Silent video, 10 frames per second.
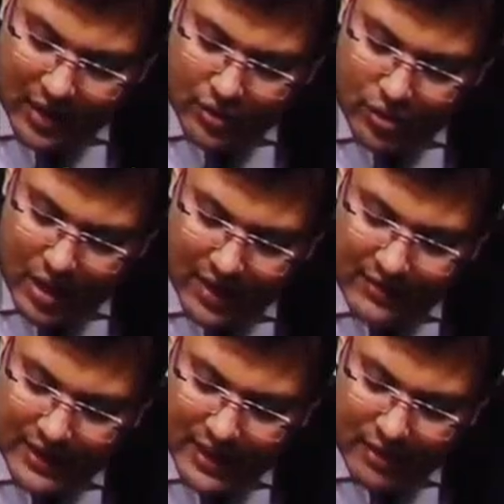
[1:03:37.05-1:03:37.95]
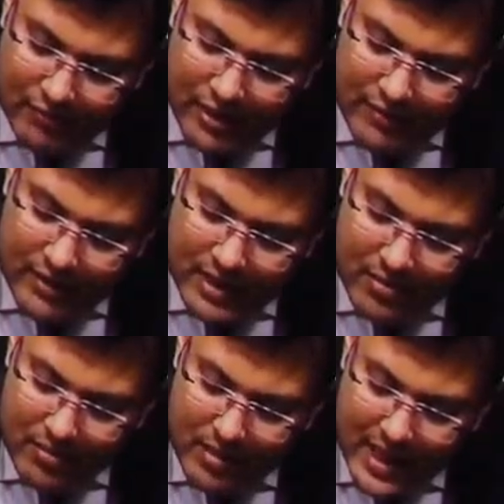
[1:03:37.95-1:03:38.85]
So after that, we will
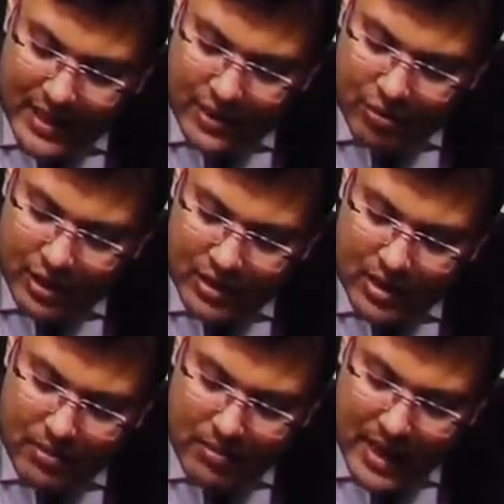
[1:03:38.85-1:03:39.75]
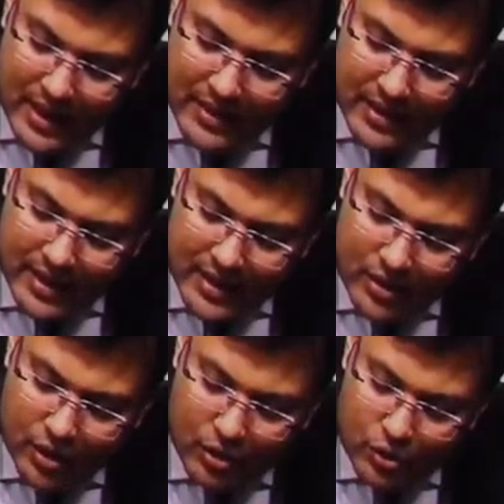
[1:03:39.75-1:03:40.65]
manage what? Pancreatic
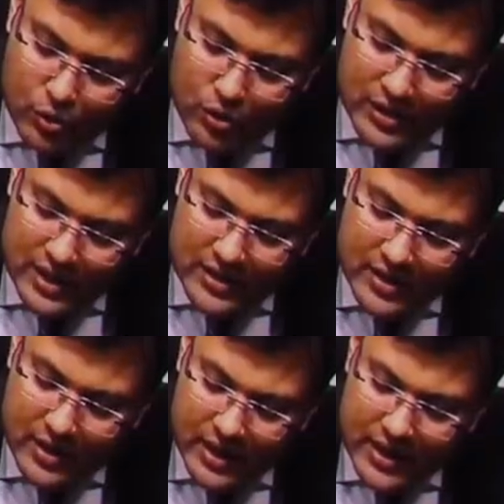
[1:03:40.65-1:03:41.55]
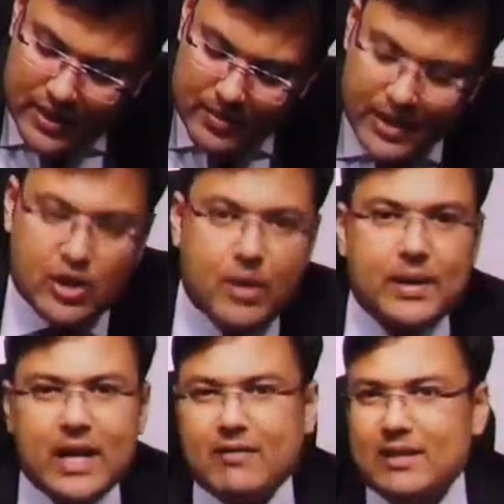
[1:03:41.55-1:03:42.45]
pseudocyst. It's a big
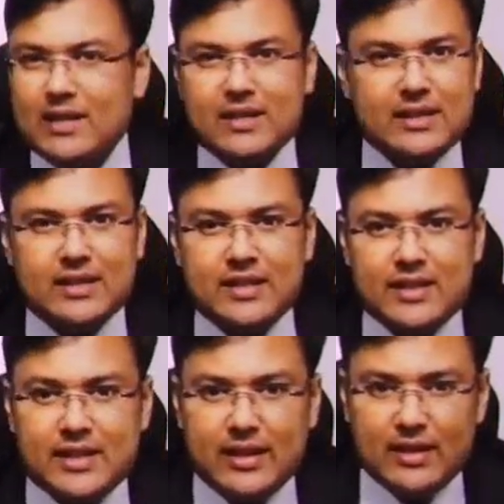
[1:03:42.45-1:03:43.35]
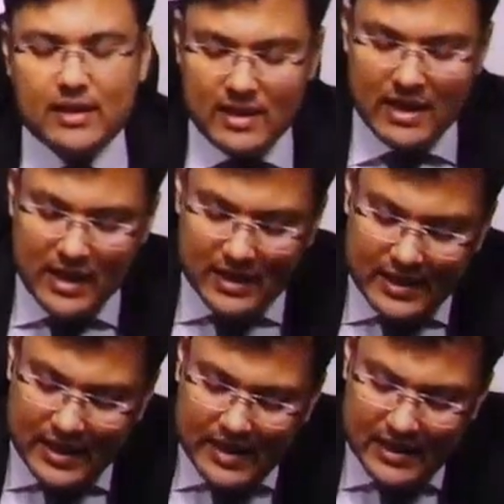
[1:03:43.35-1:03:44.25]
topic. I will discuss in detail.
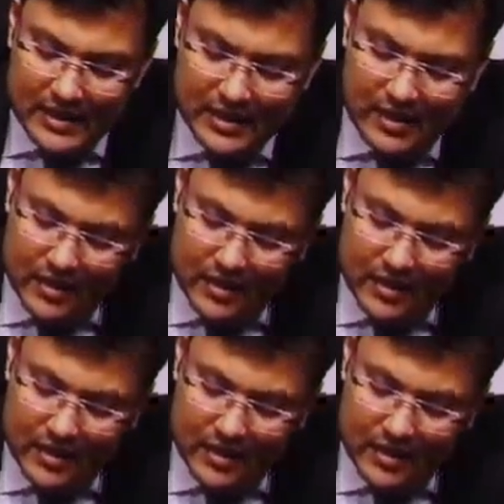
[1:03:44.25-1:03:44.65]
Second is